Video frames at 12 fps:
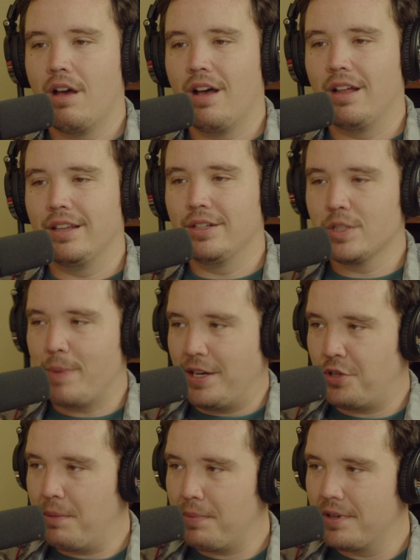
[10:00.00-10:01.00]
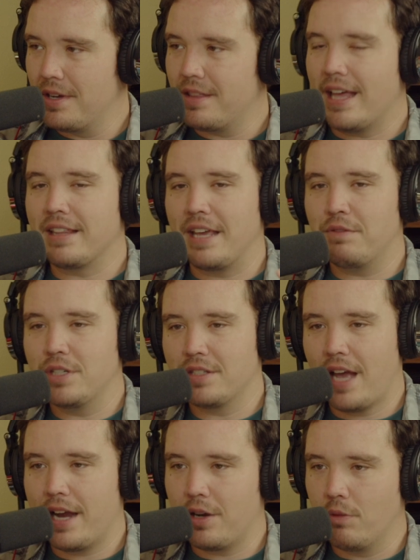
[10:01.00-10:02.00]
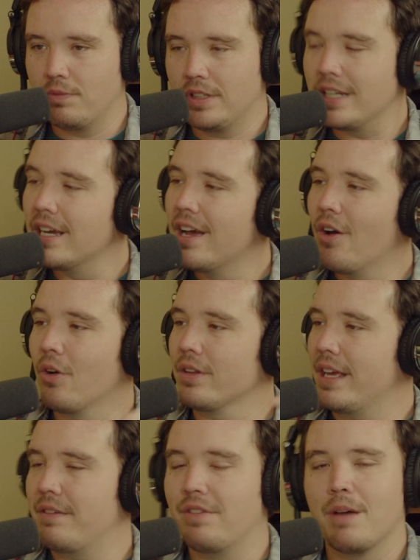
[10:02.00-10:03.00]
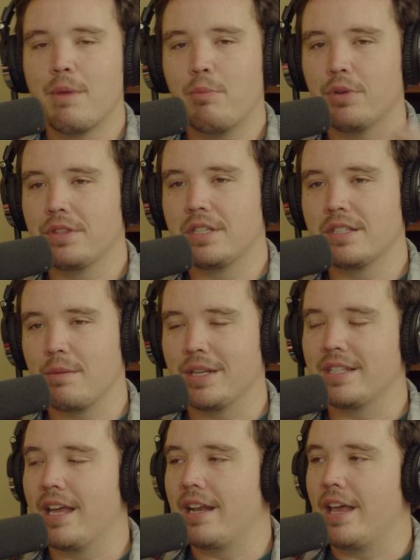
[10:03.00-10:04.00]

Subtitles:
little spaceship that they've designed, hopefully, or they've come up with to some extent.